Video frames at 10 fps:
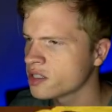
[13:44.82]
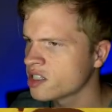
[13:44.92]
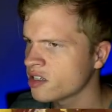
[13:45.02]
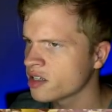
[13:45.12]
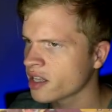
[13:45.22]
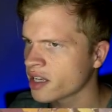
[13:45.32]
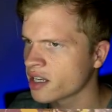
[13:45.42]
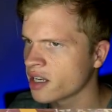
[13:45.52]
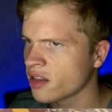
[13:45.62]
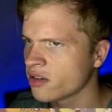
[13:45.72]
Is there like
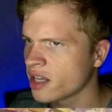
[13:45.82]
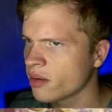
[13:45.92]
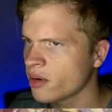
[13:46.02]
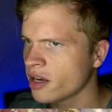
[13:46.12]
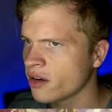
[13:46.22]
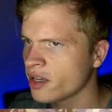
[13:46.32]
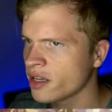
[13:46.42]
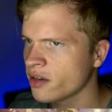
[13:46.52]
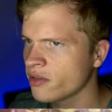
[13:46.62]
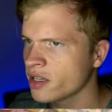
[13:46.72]
another neighbor
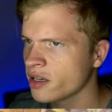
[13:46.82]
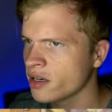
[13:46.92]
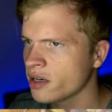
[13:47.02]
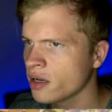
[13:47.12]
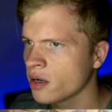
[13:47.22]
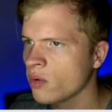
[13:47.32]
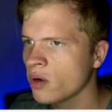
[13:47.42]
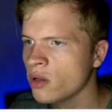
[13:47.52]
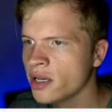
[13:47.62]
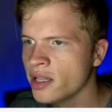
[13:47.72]
area over here?
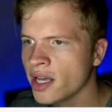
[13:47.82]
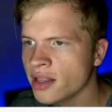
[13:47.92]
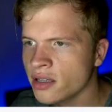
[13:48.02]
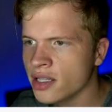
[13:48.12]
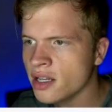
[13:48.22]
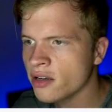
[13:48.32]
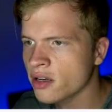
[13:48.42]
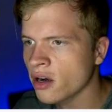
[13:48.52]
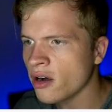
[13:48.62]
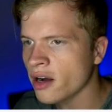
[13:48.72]
Whoa, look at that. There's another
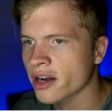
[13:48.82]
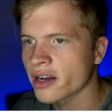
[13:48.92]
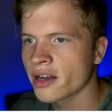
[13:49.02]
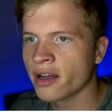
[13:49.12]
car.